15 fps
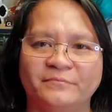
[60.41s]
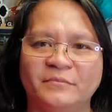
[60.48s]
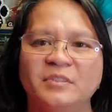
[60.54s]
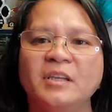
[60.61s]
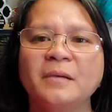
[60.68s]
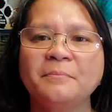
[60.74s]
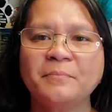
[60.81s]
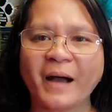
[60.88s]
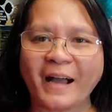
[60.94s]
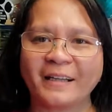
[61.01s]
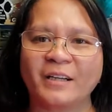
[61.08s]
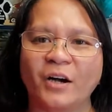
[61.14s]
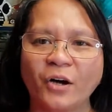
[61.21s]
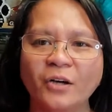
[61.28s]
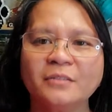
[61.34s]
give
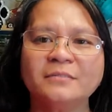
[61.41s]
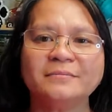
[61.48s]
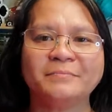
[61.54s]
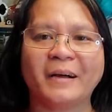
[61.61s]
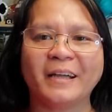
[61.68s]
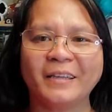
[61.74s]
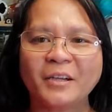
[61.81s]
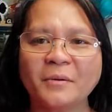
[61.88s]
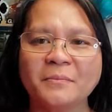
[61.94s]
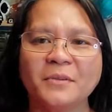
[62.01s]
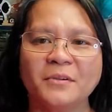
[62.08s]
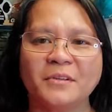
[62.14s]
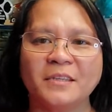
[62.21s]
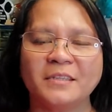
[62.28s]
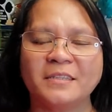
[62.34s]
back on my
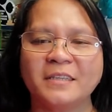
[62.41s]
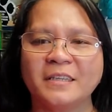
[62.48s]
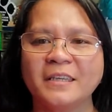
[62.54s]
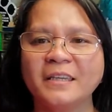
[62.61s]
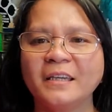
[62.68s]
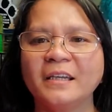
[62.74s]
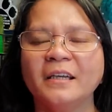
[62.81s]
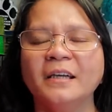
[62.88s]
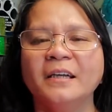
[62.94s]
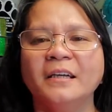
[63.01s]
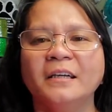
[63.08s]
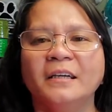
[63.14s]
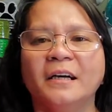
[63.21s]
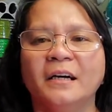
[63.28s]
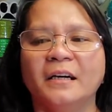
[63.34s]
community
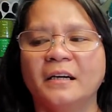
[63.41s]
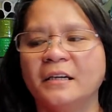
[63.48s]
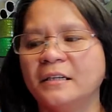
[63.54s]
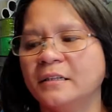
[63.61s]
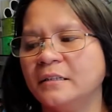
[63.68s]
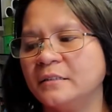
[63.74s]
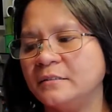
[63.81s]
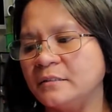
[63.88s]
uh,